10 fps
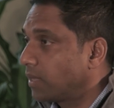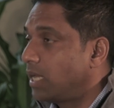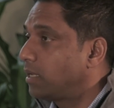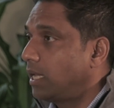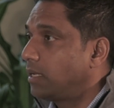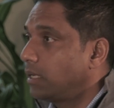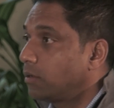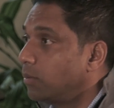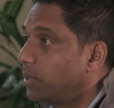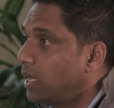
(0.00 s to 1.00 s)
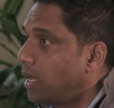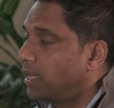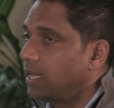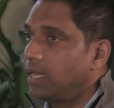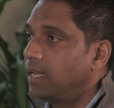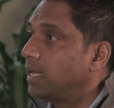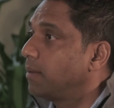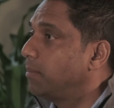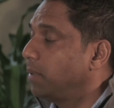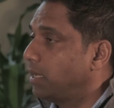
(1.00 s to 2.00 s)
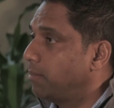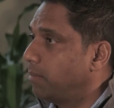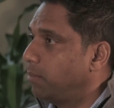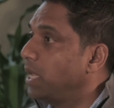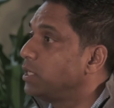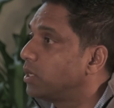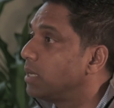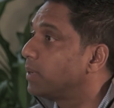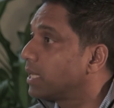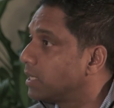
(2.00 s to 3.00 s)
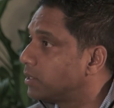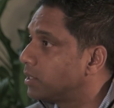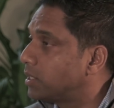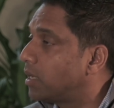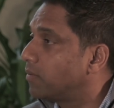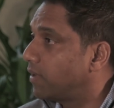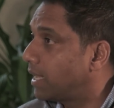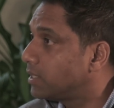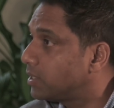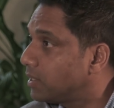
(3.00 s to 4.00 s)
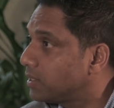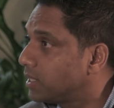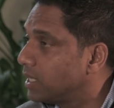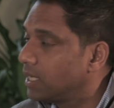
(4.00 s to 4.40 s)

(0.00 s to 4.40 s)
It, yeah. it, it, couldn't be done. It had, a, it had major implications on financials,